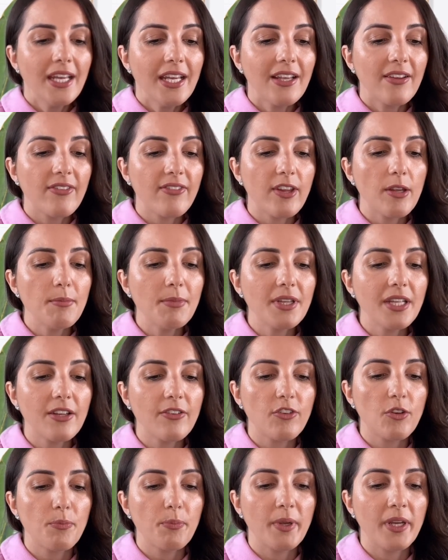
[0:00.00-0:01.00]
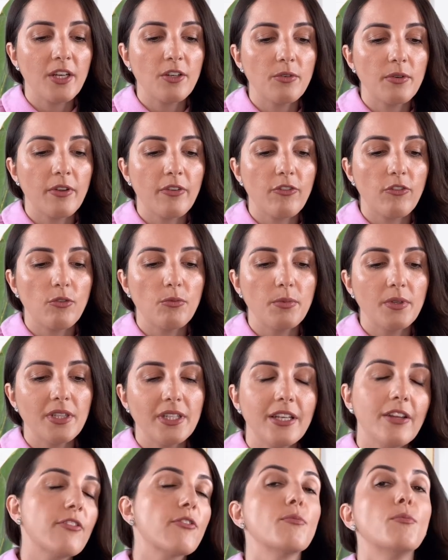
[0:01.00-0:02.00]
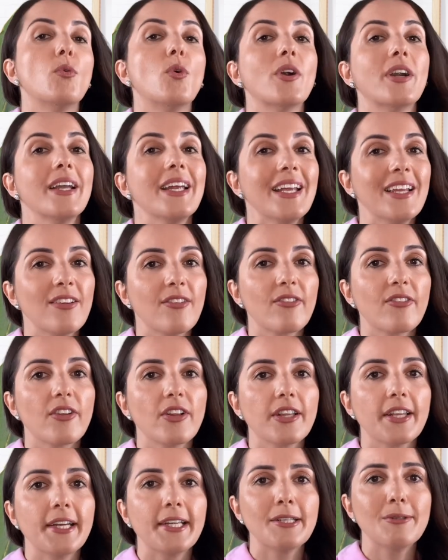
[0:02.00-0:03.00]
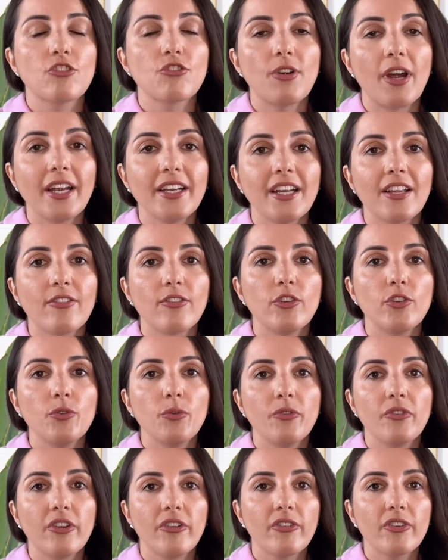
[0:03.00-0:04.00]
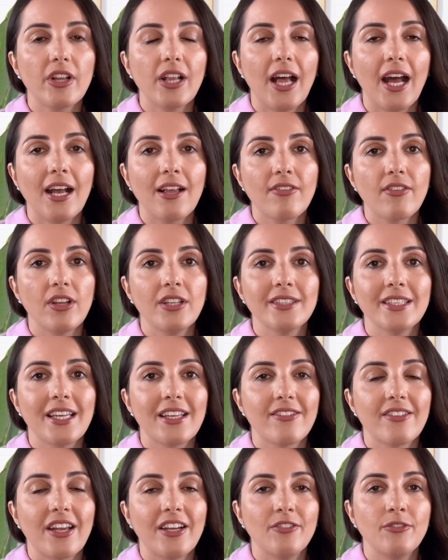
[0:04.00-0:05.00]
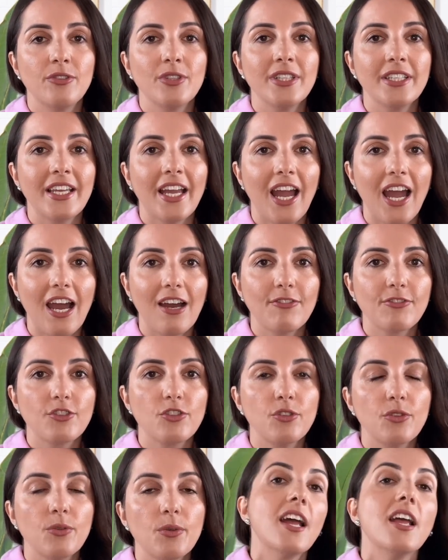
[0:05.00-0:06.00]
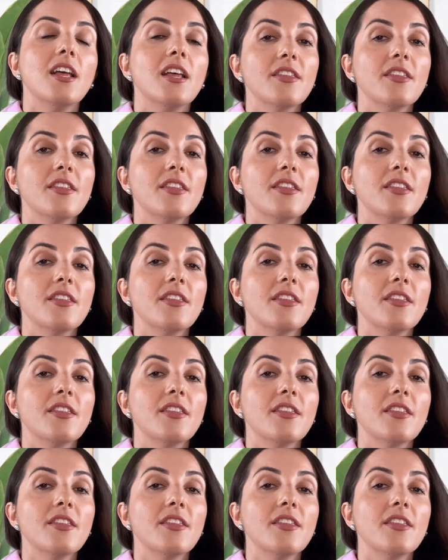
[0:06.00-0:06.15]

It stimulates your pancreas to release more insulin. Try not to use this class unless I really have to.